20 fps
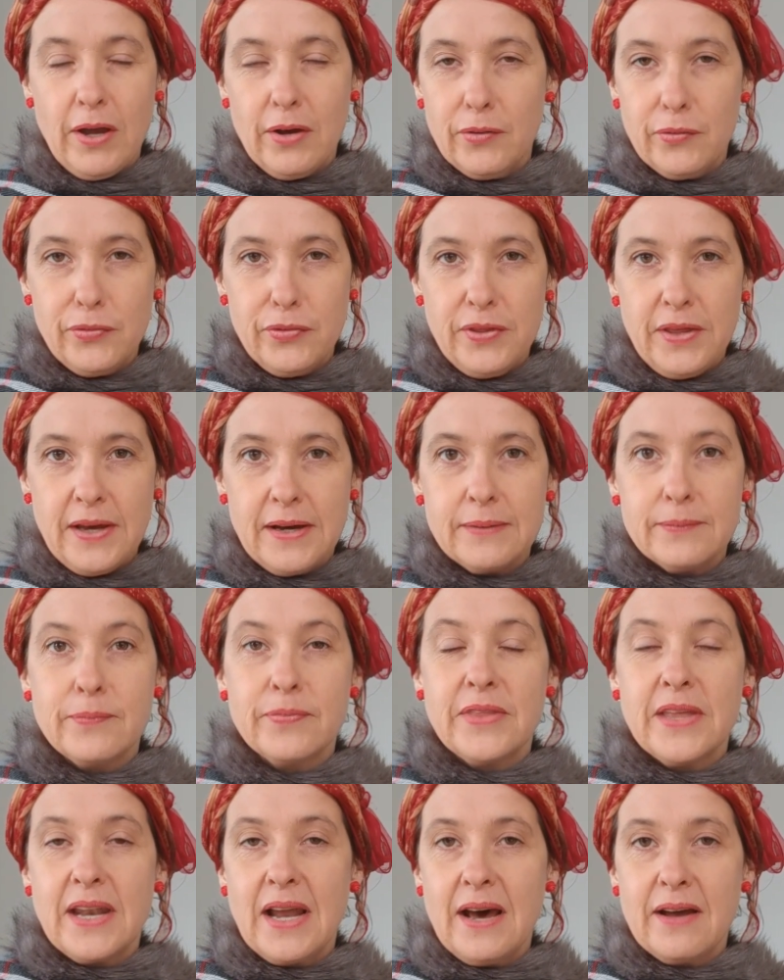healthier
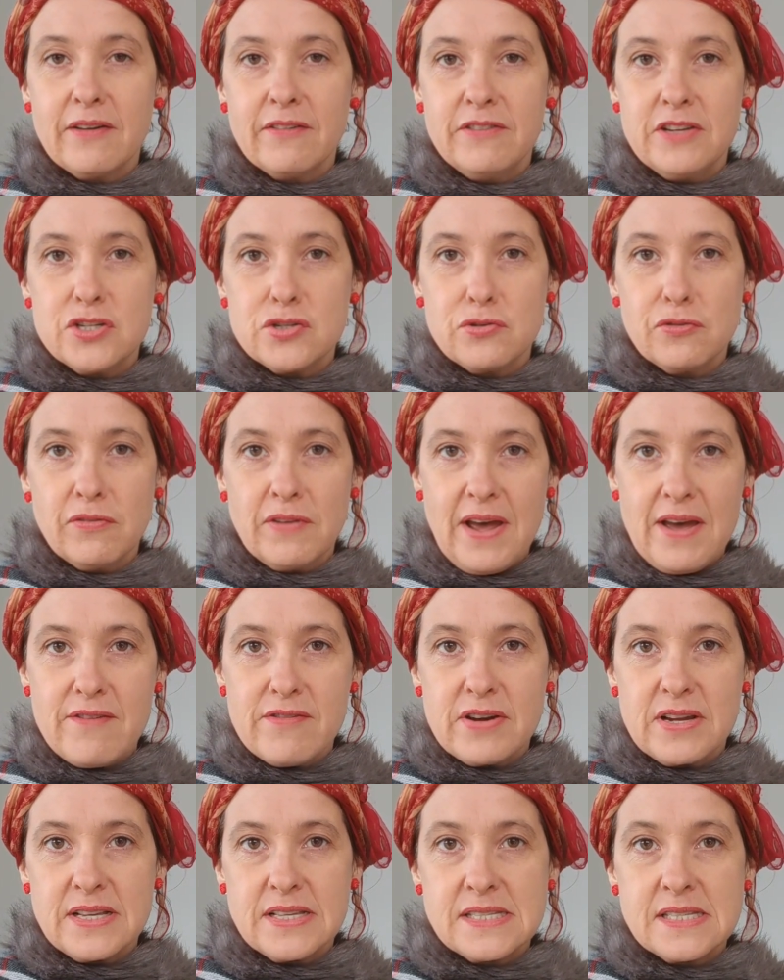than artificial
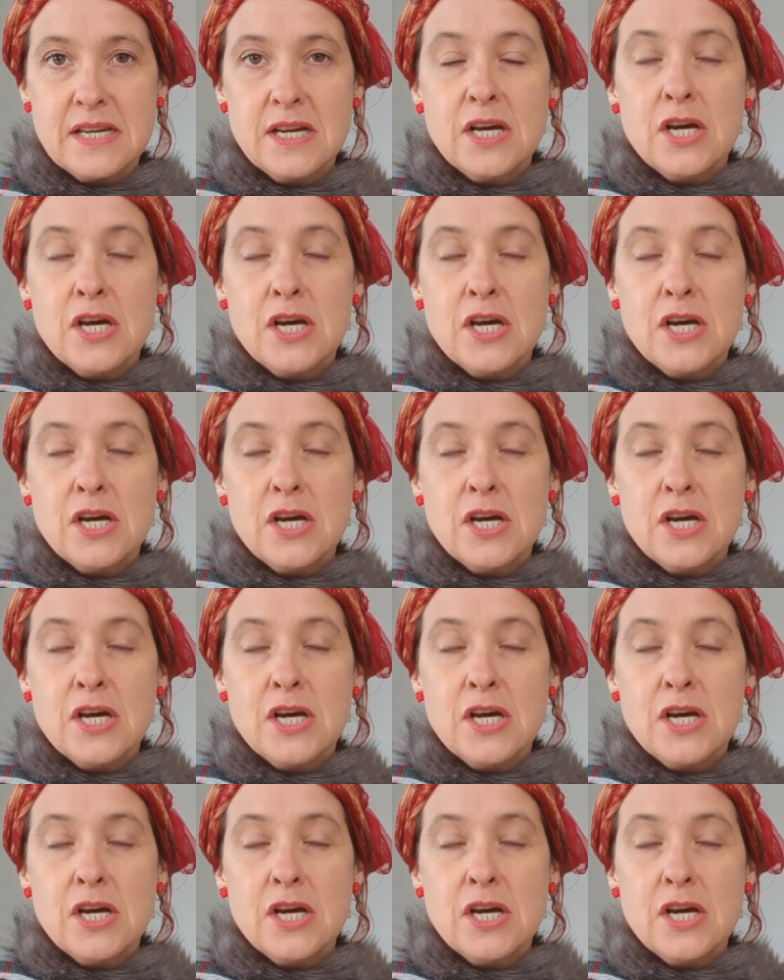flavorings.